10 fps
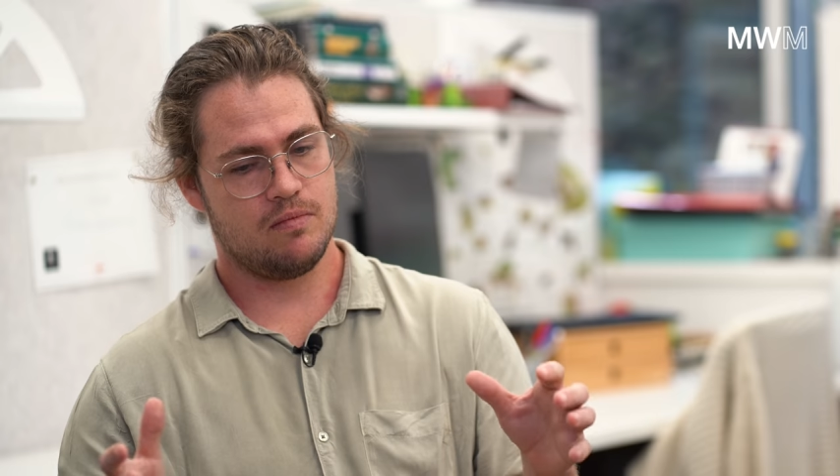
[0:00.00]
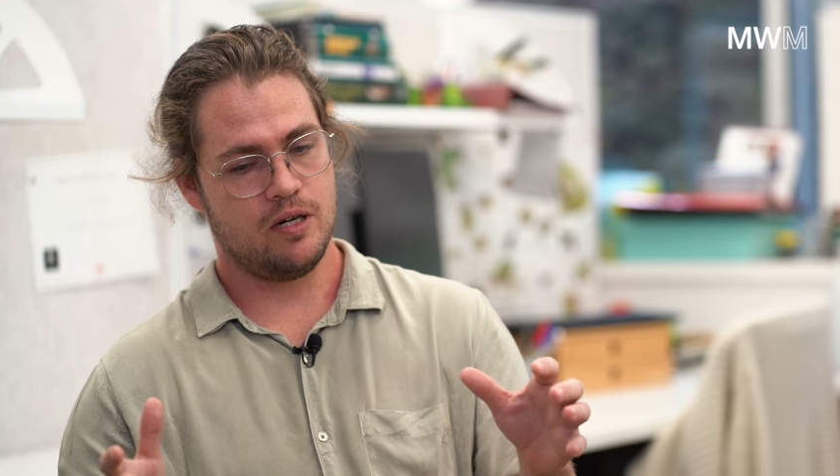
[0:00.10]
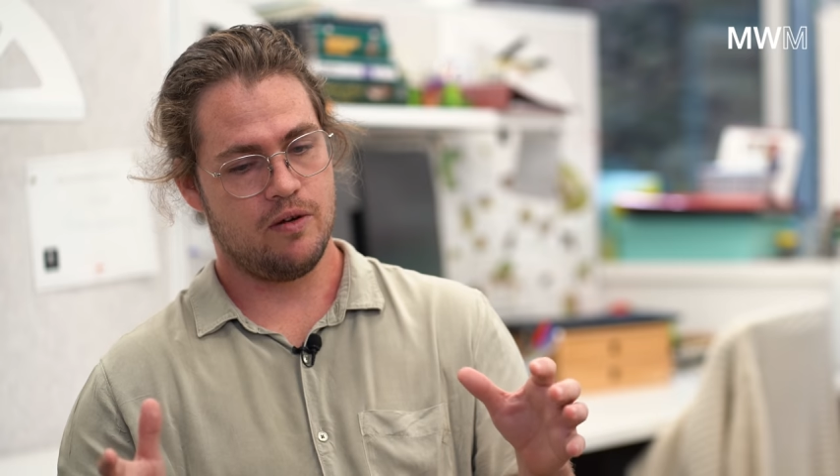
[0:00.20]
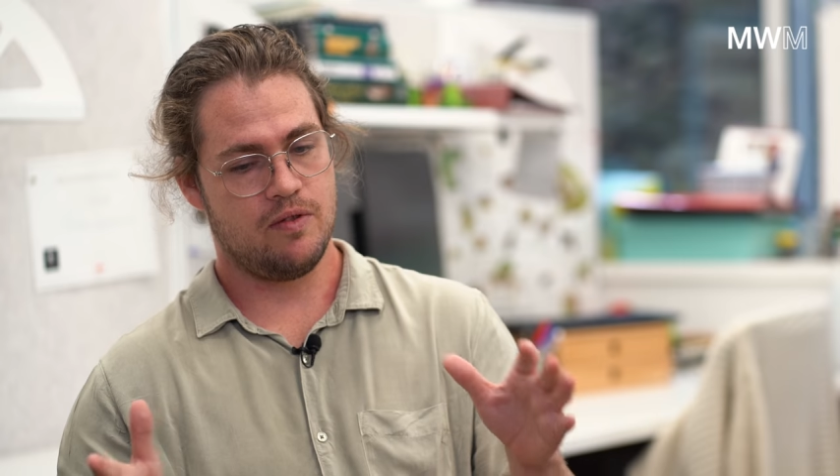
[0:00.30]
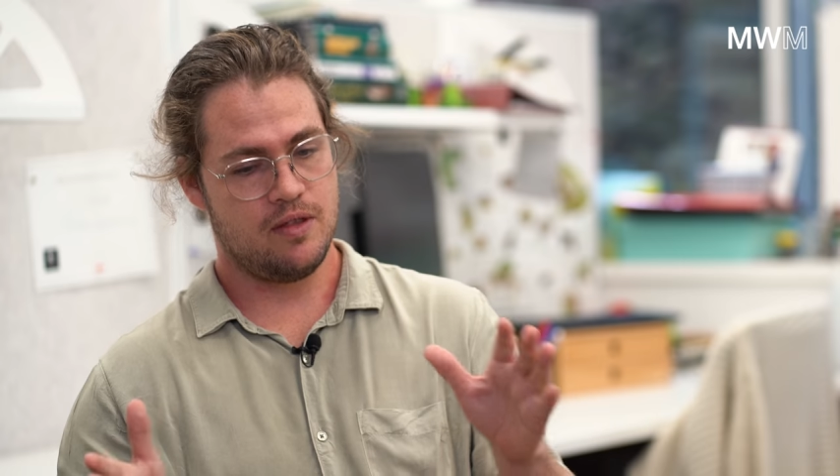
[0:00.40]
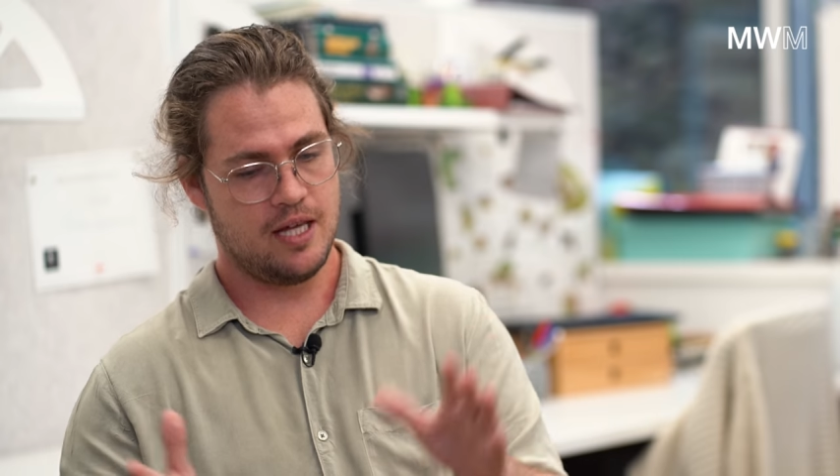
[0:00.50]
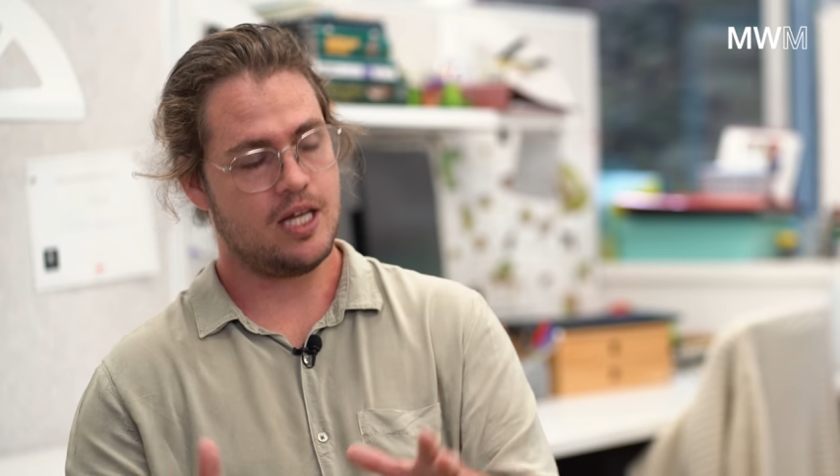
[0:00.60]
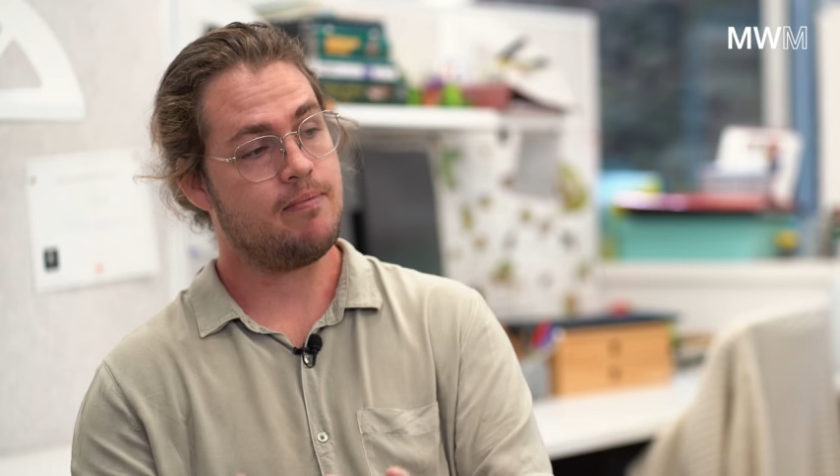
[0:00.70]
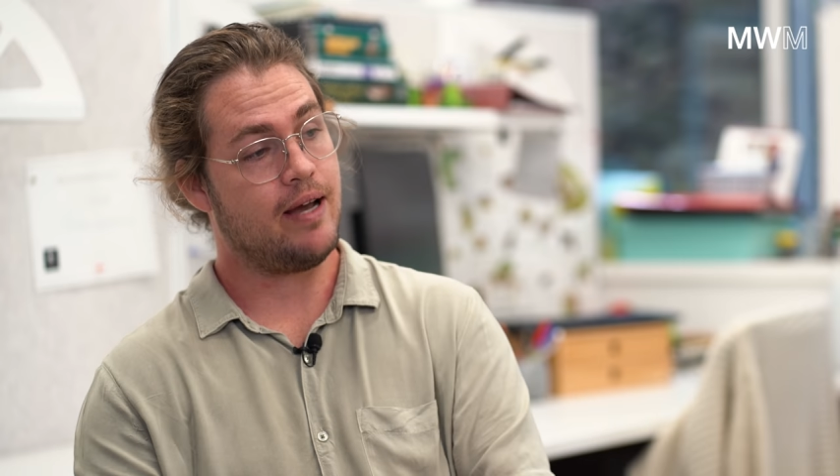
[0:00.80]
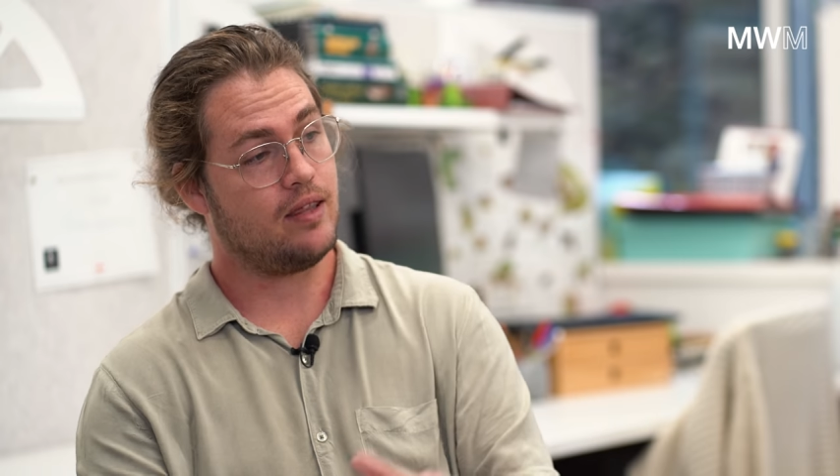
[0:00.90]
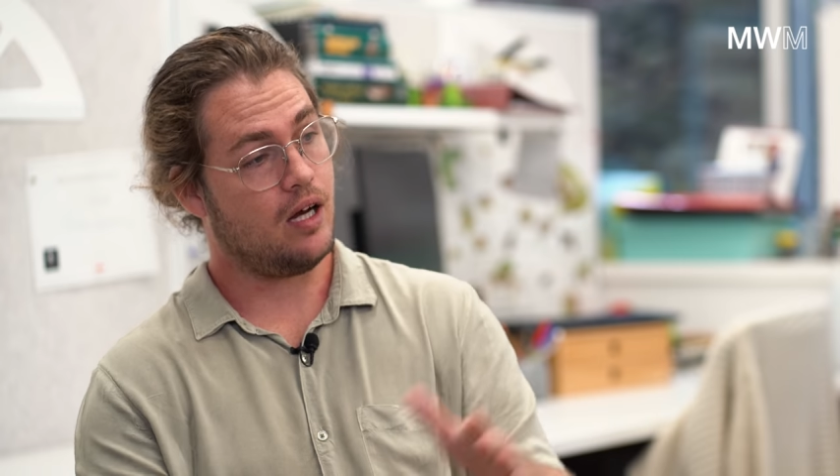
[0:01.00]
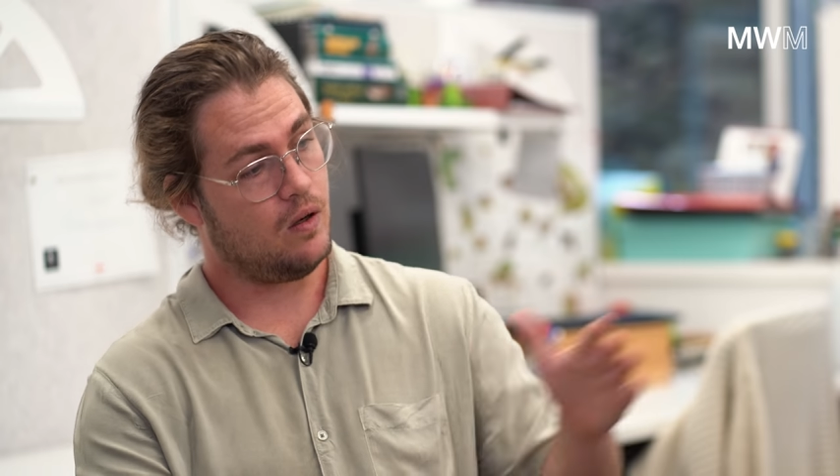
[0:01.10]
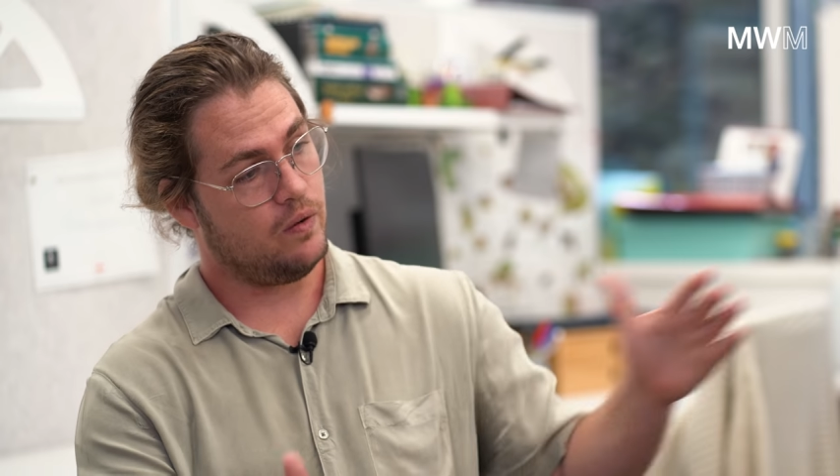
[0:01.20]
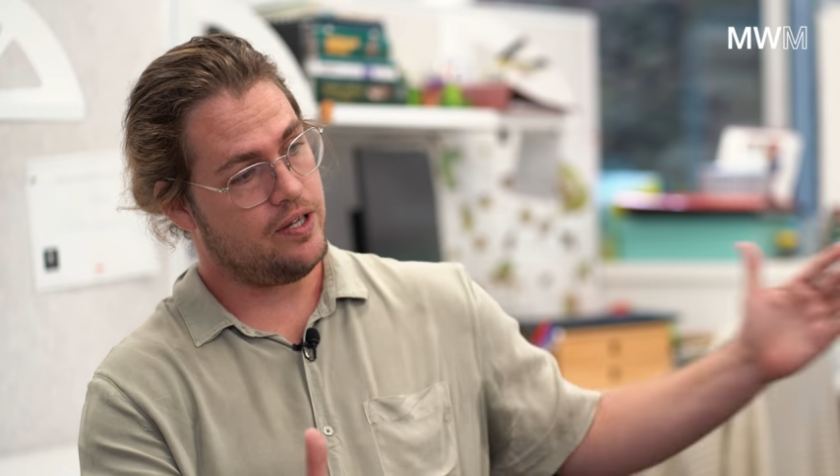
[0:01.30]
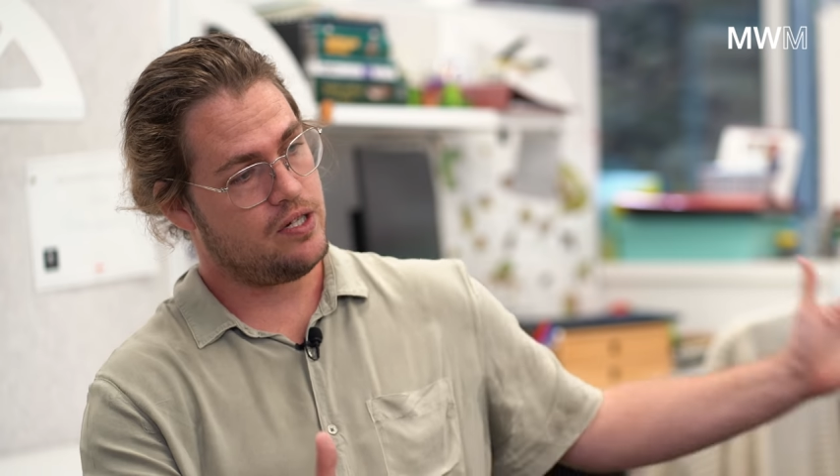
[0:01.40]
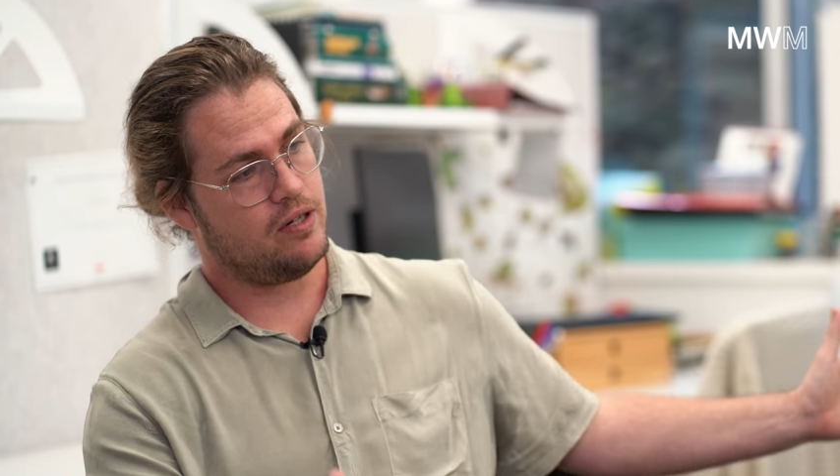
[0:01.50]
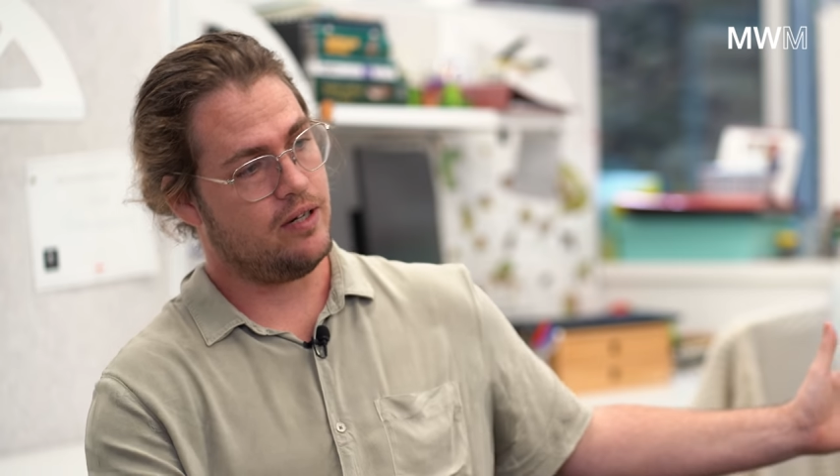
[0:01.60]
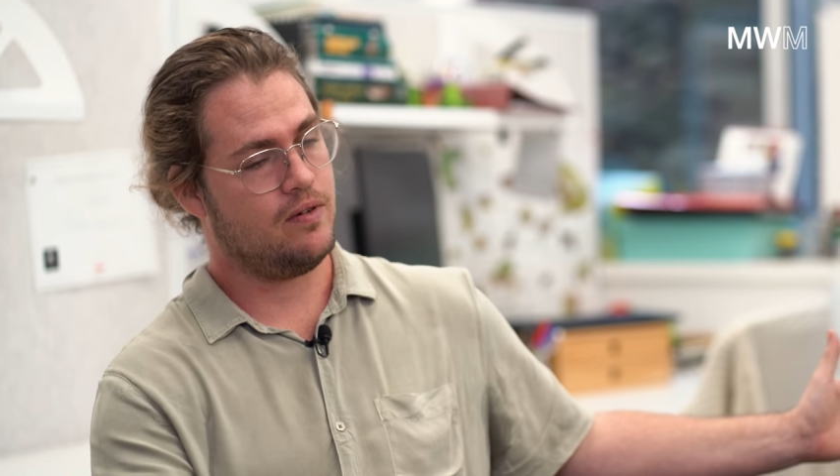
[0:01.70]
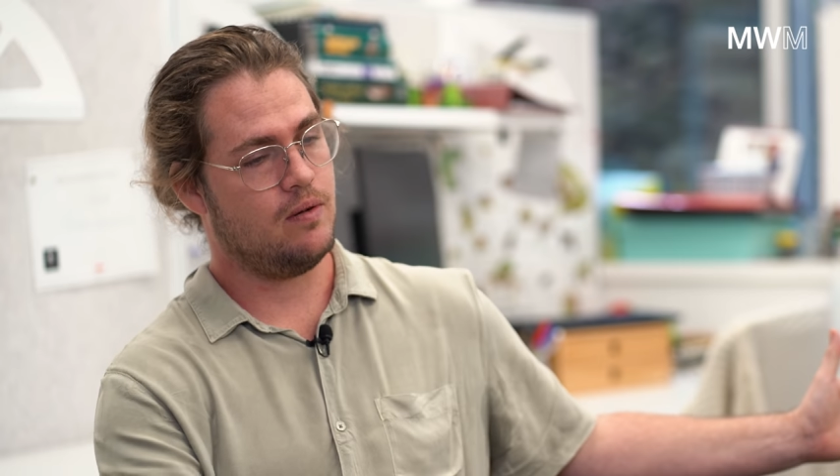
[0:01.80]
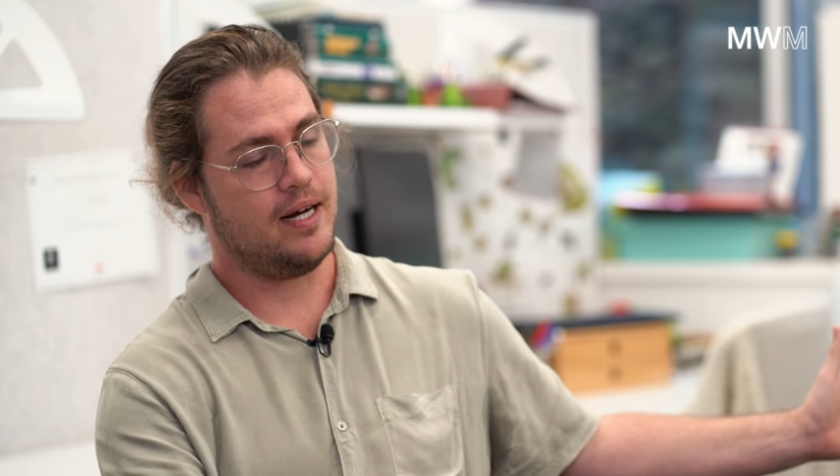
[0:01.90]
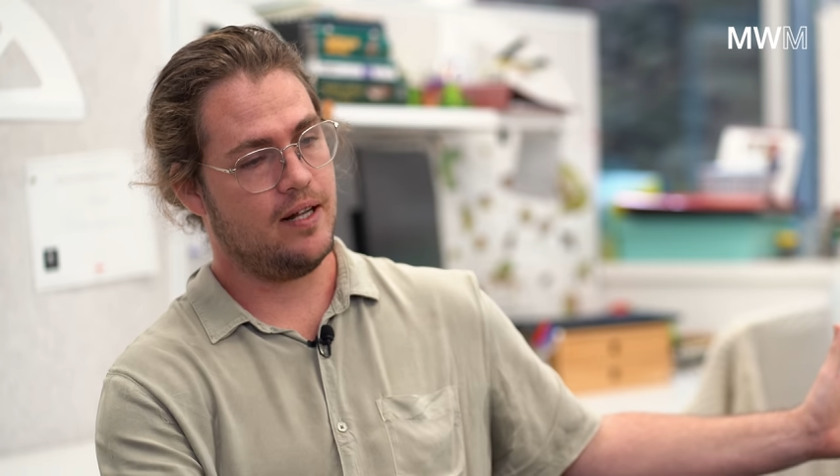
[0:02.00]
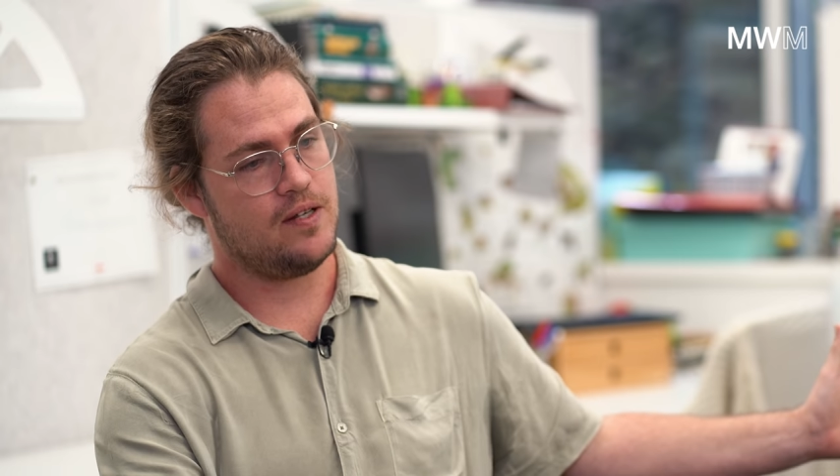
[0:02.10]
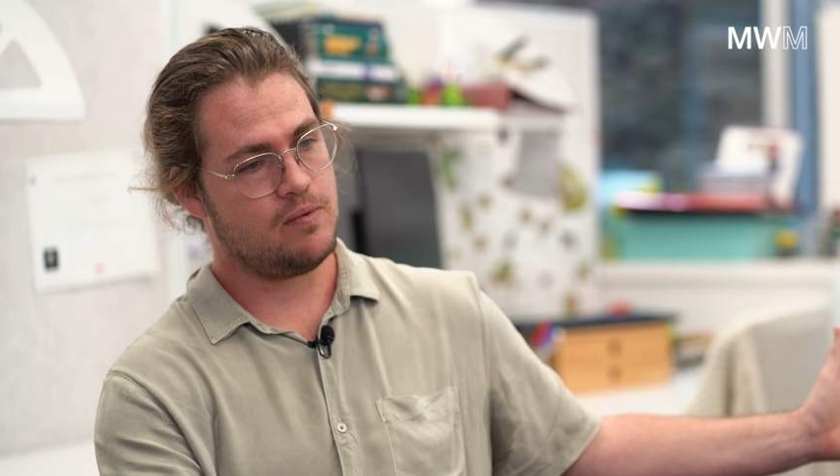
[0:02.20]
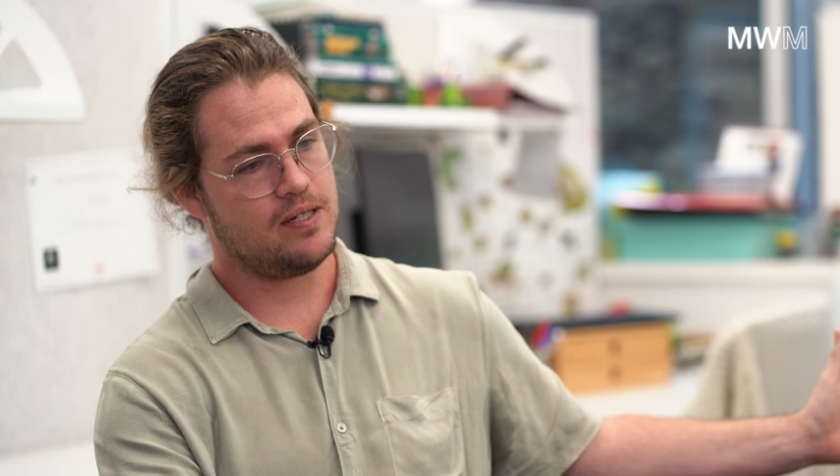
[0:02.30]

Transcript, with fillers: you know thinking about the whole history of koalas.